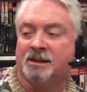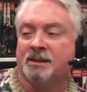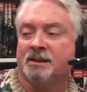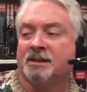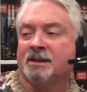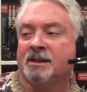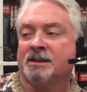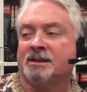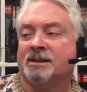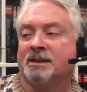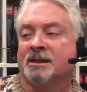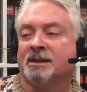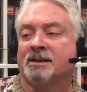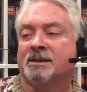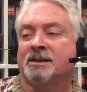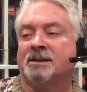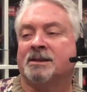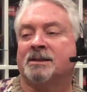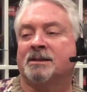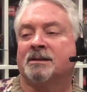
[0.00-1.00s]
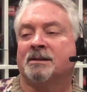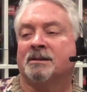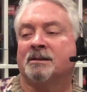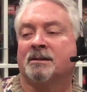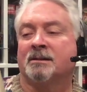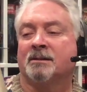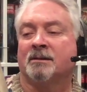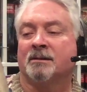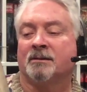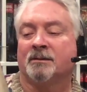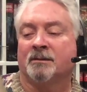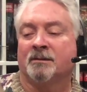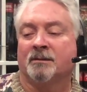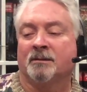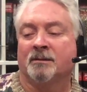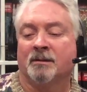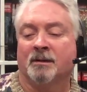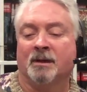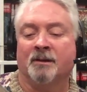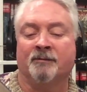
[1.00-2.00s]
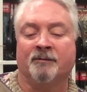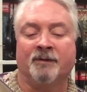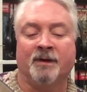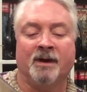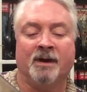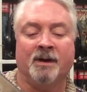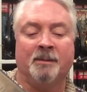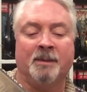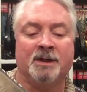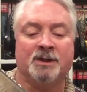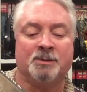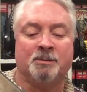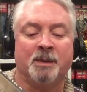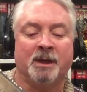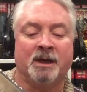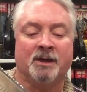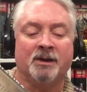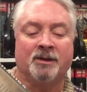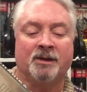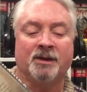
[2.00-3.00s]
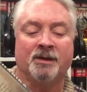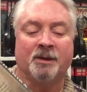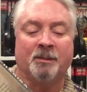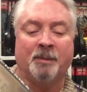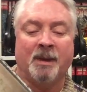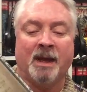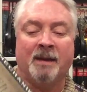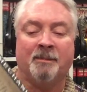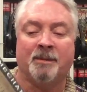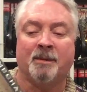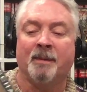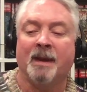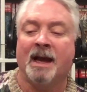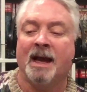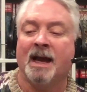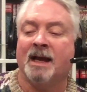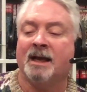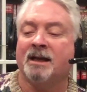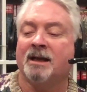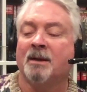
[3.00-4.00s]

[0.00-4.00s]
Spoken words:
This is very much bigger than the paperback,